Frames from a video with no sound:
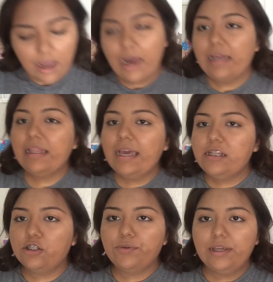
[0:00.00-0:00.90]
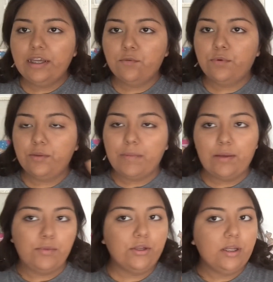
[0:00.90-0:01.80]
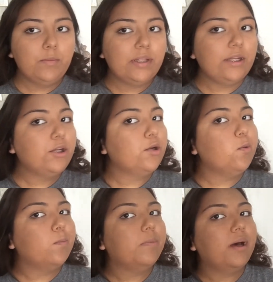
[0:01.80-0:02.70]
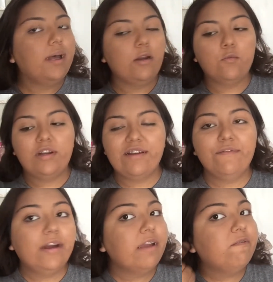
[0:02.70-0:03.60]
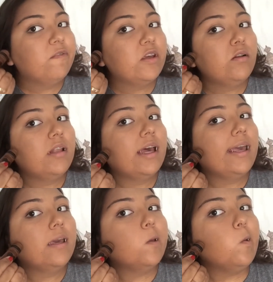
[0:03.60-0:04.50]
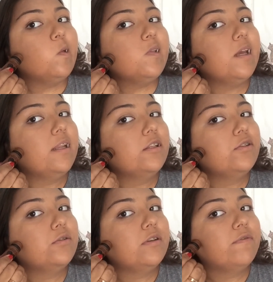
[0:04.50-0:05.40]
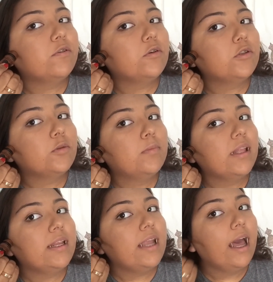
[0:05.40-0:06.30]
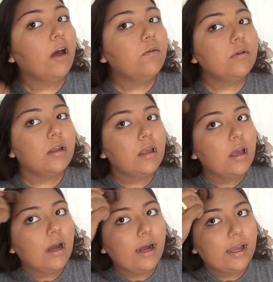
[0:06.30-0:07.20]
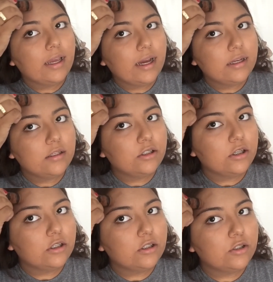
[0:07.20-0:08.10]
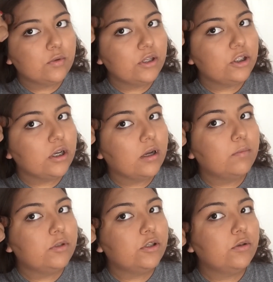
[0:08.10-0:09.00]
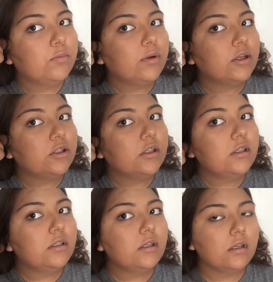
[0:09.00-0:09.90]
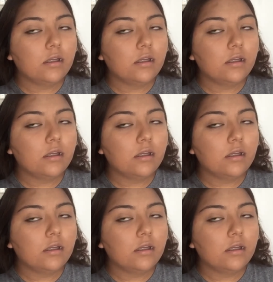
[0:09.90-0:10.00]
I like doing it with my beauty blender, but whenever I feel like it's getting too difficult to blend out, I kind of just switch up to brushes.